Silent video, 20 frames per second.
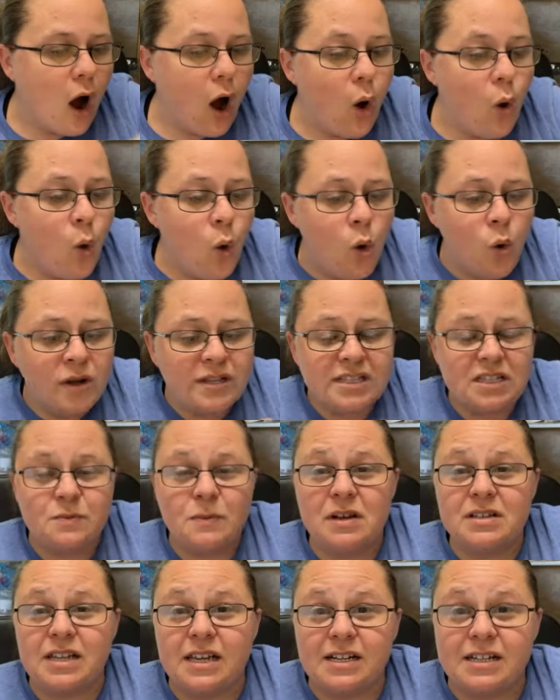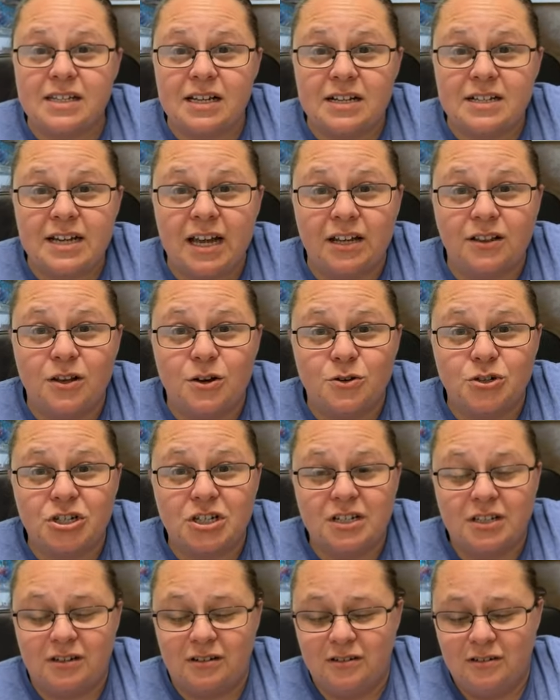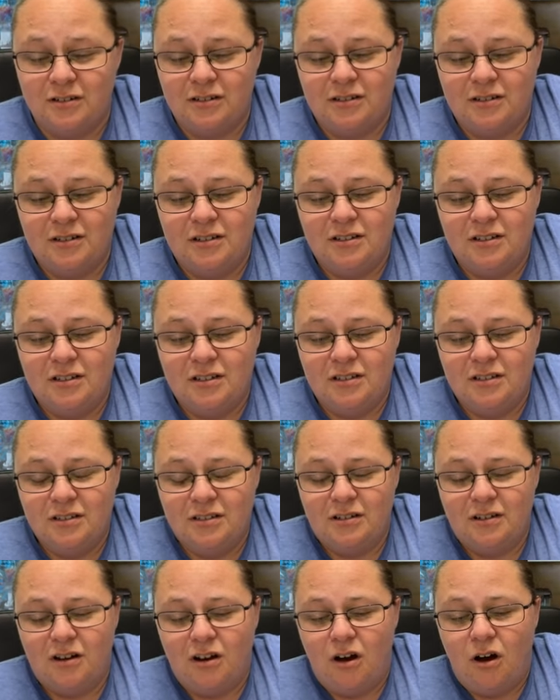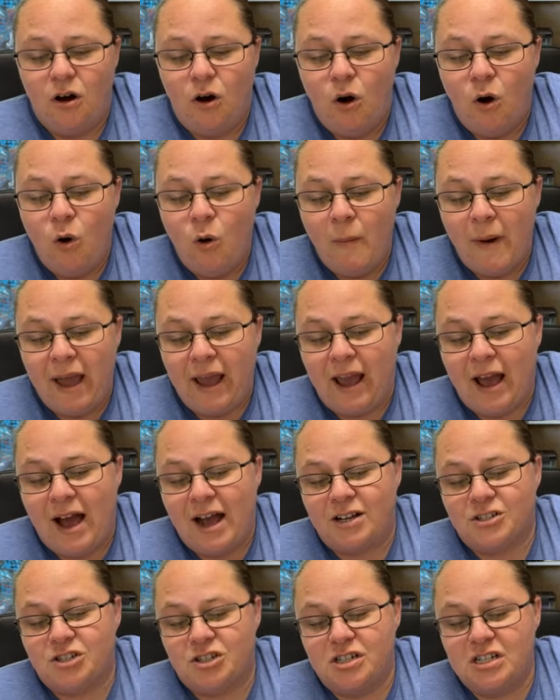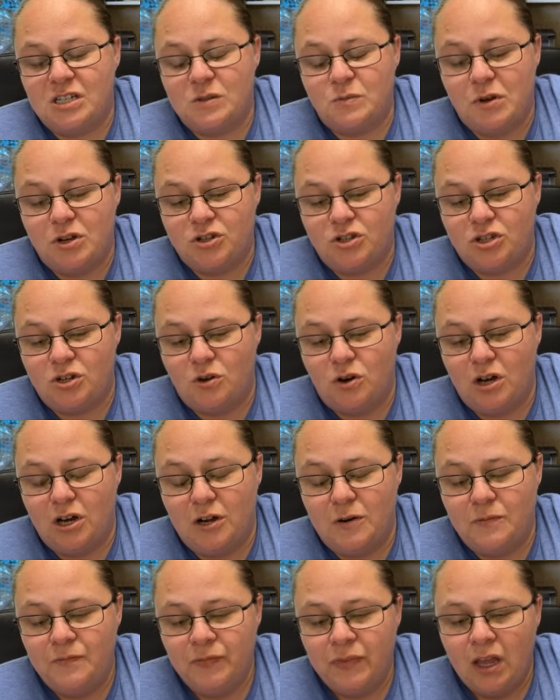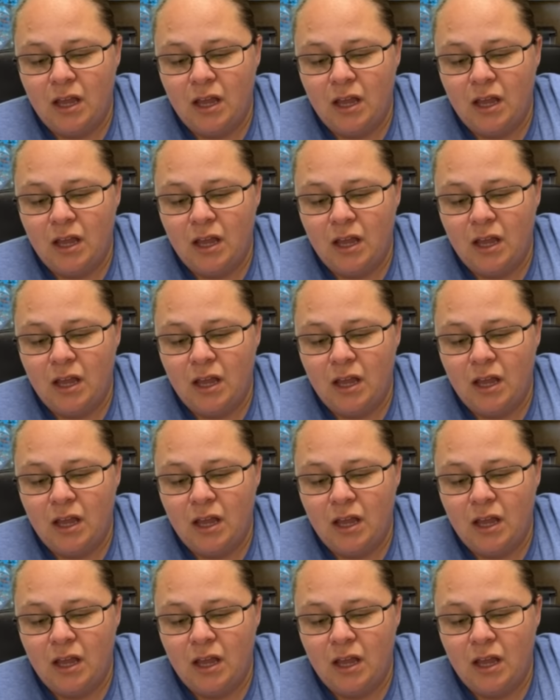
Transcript: Oh, it smells like suntan lotion. Oh my gosh, this smells so good.